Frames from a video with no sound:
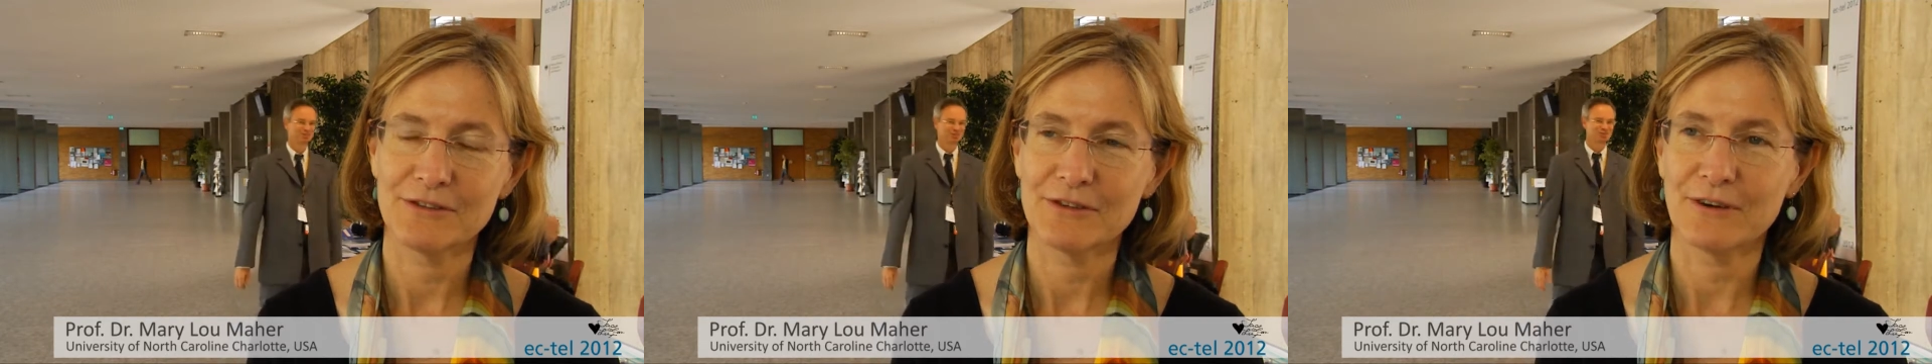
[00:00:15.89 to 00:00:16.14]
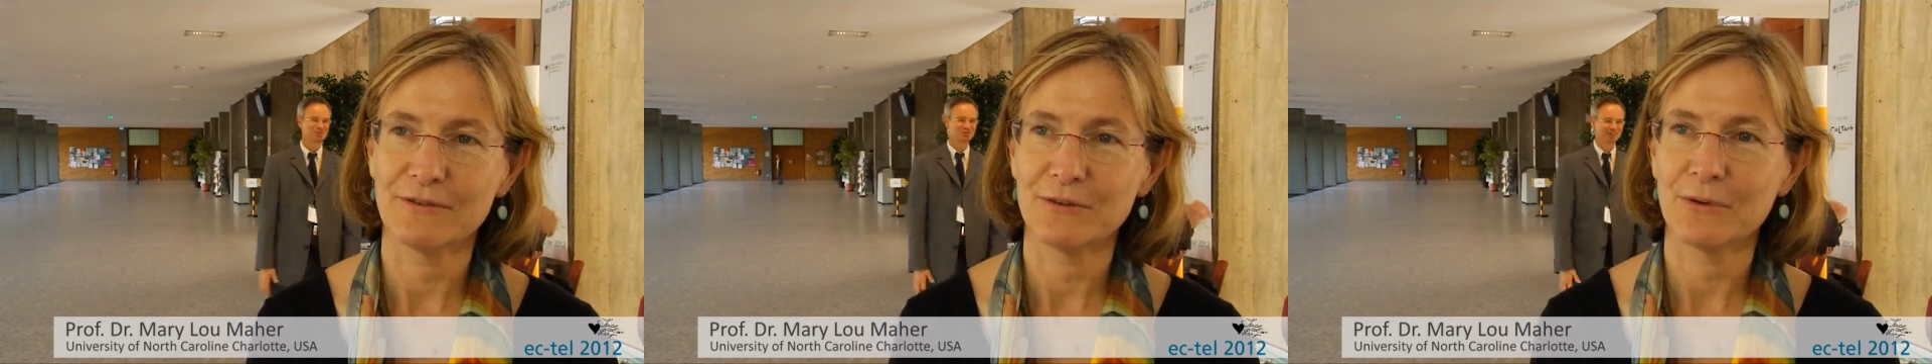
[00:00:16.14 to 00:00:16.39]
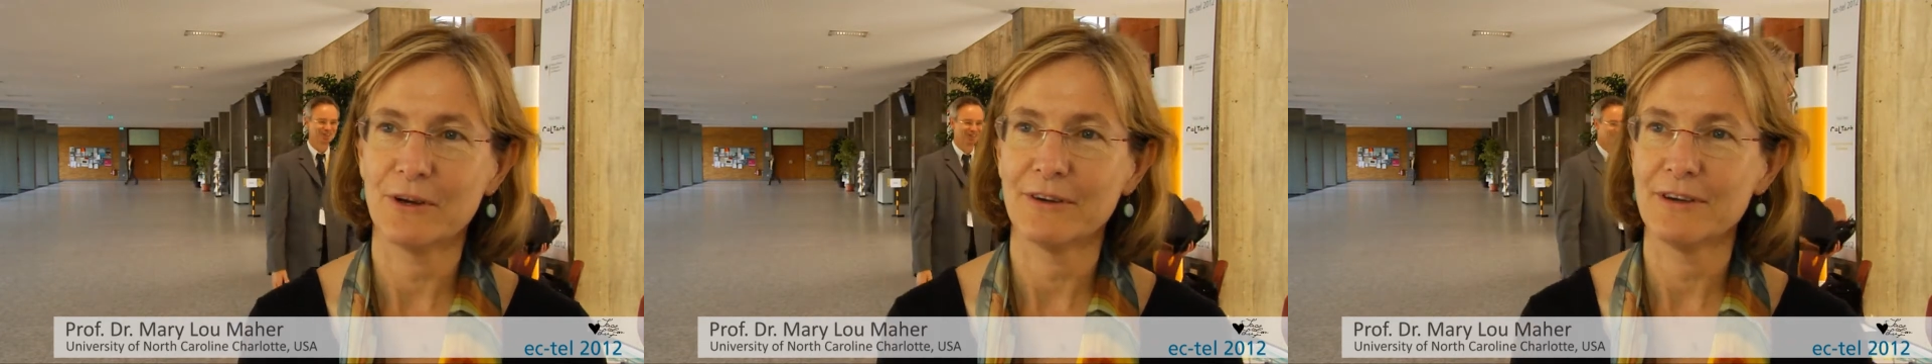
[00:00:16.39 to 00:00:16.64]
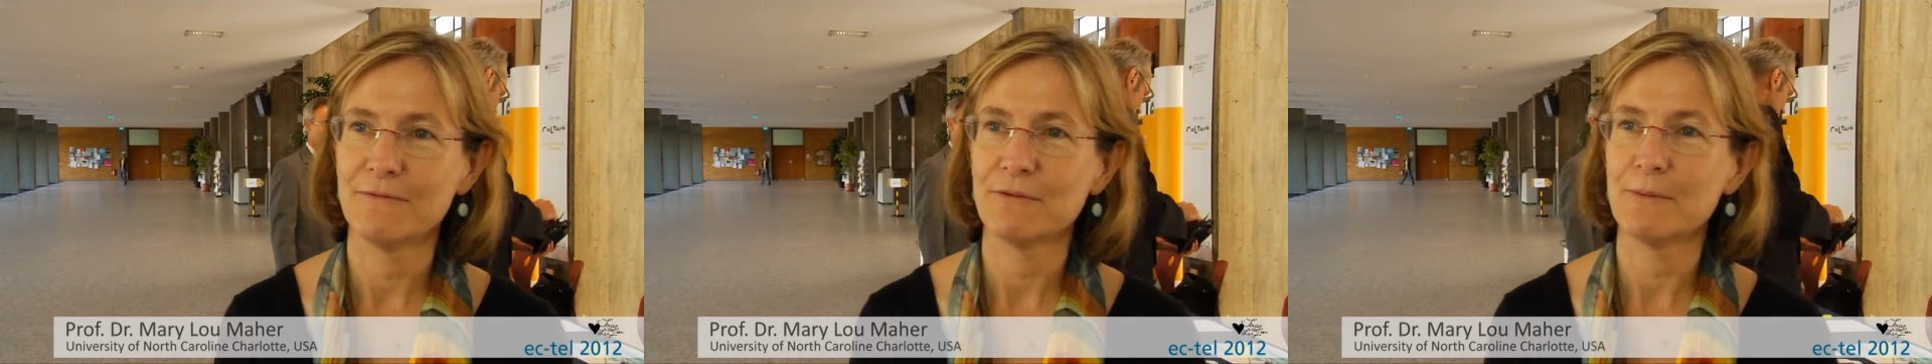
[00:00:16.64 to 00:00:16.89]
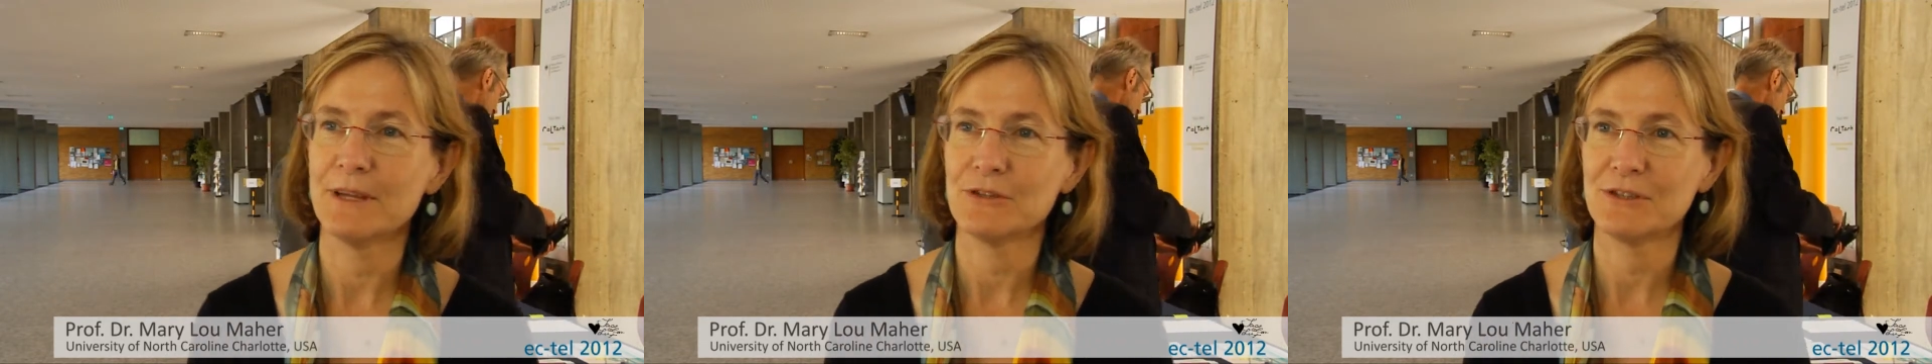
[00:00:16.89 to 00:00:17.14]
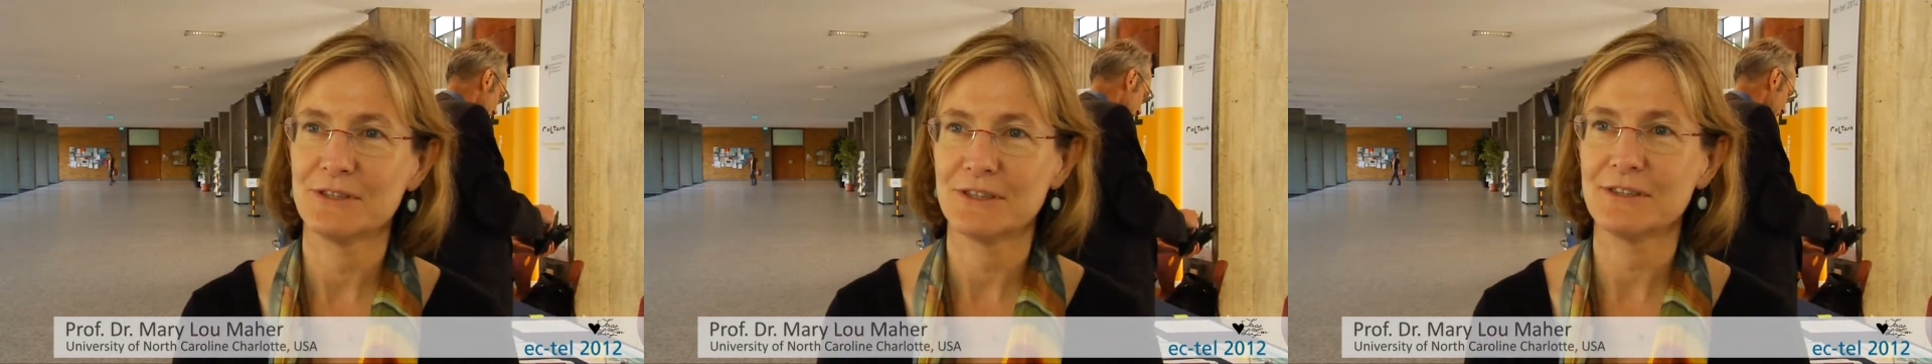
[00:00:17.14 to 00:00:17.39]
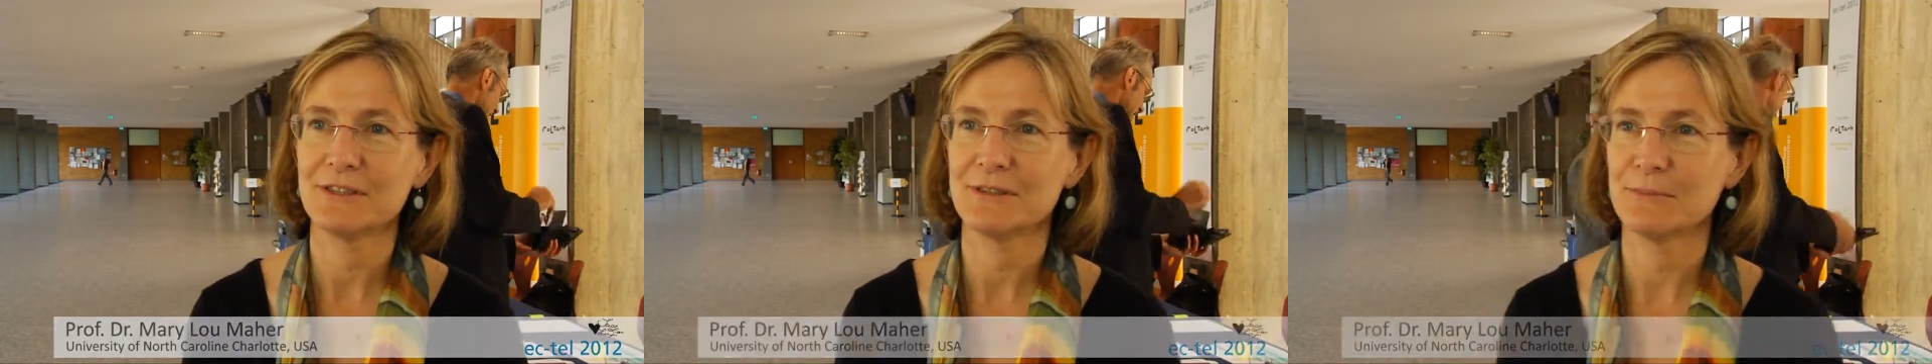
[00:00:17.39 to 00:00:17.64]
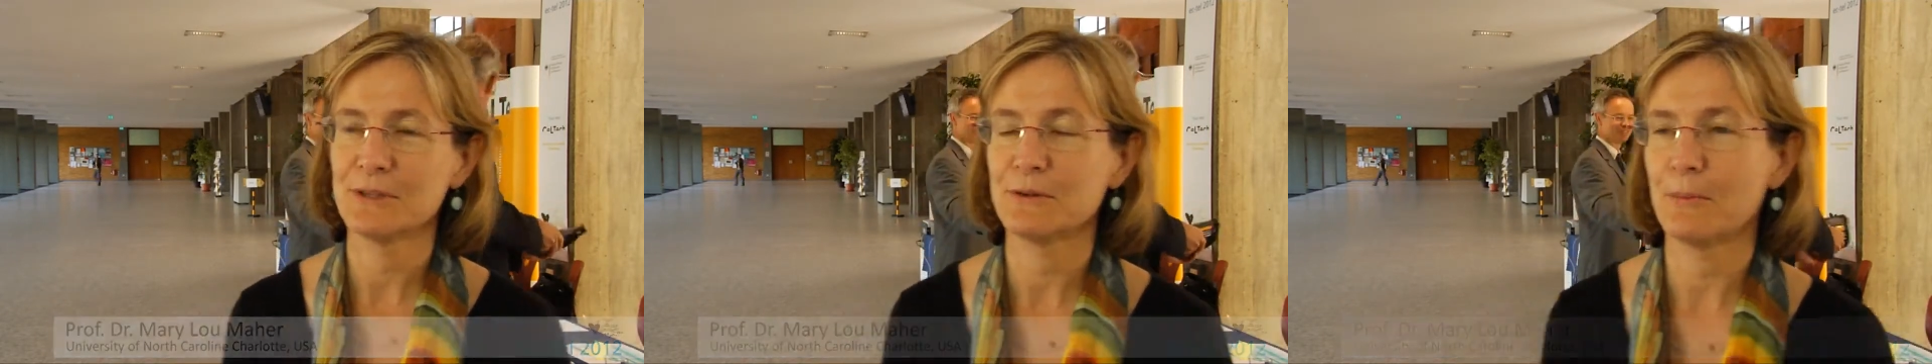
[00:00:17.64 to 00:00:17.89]
Software and Information
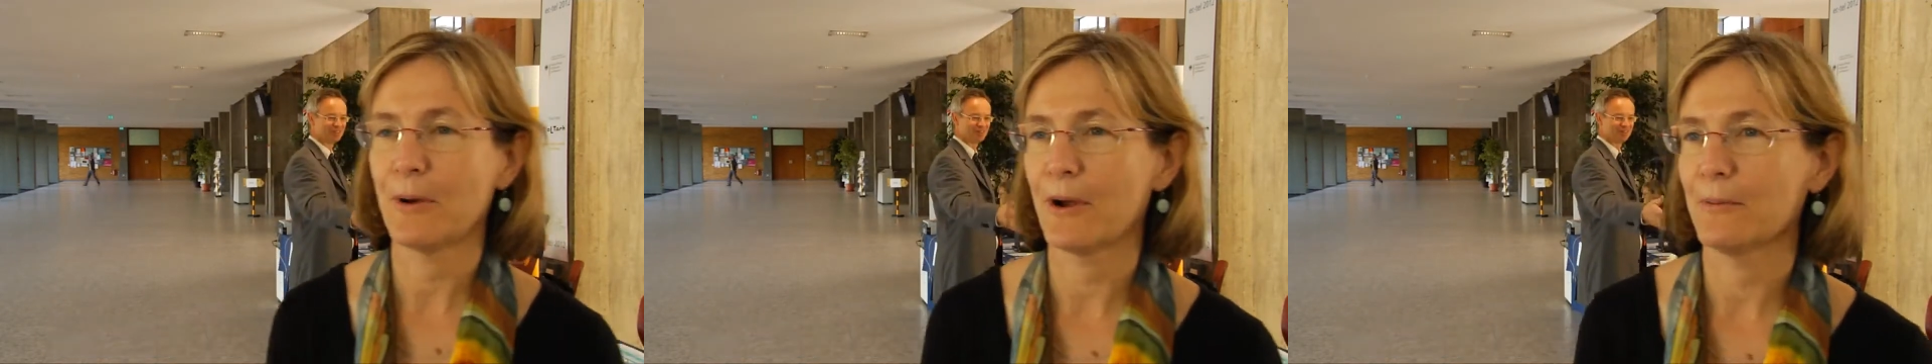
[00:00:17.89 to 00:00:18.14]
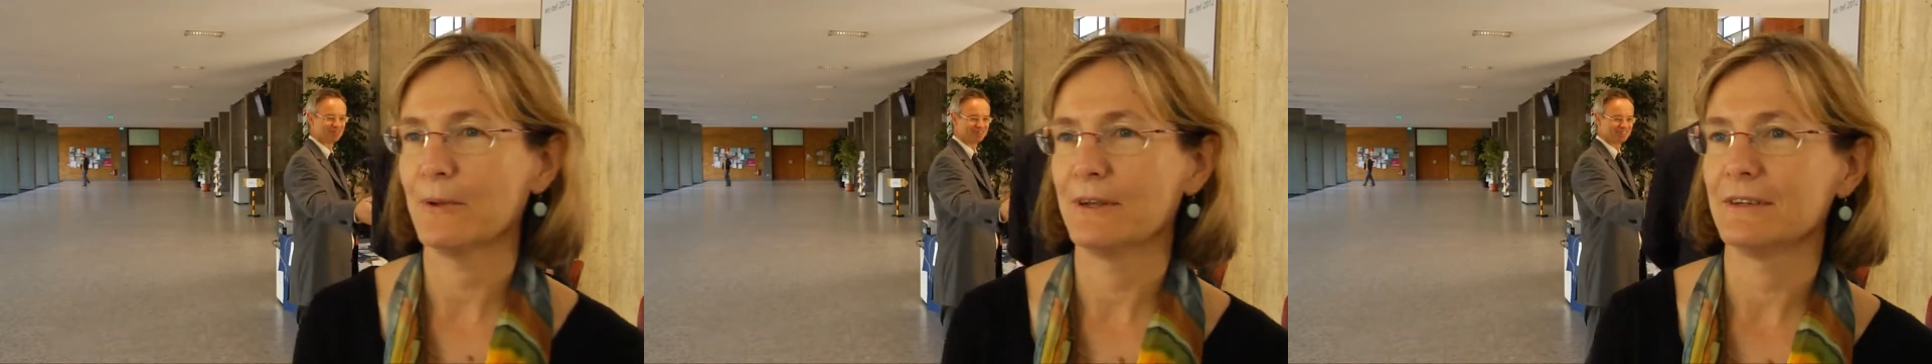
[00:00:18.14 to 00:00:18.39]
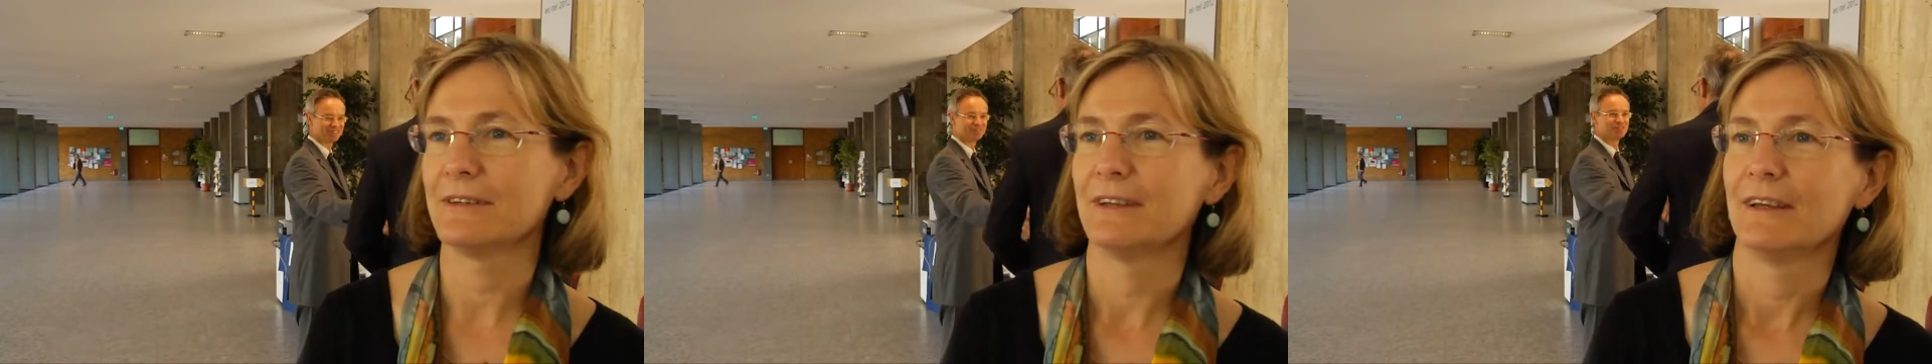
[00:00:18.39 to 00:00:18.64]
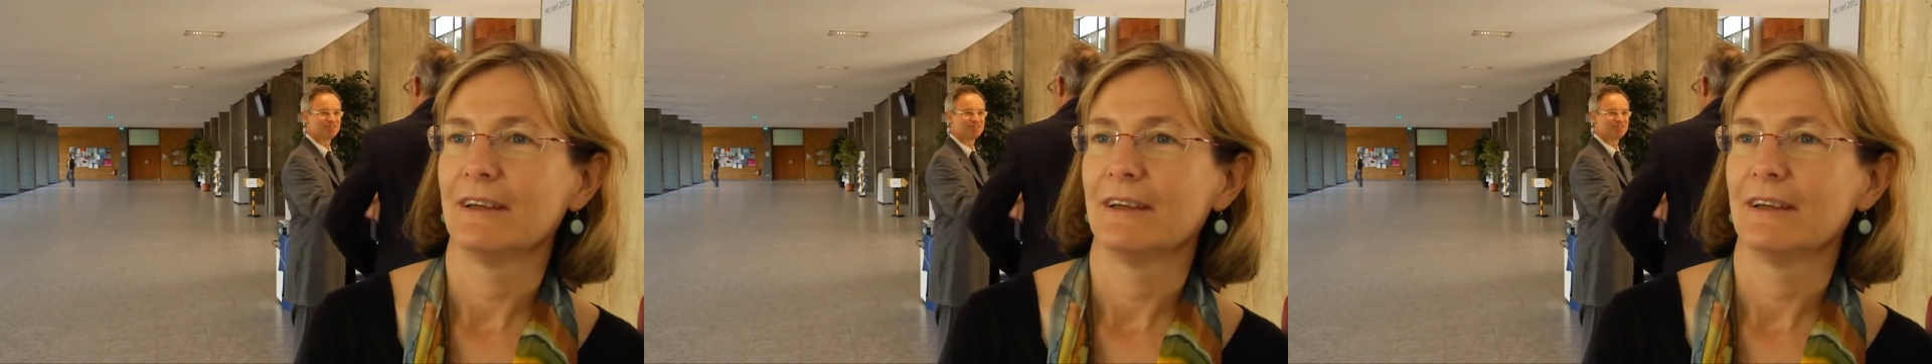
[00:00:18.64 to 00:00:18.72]
Systems Department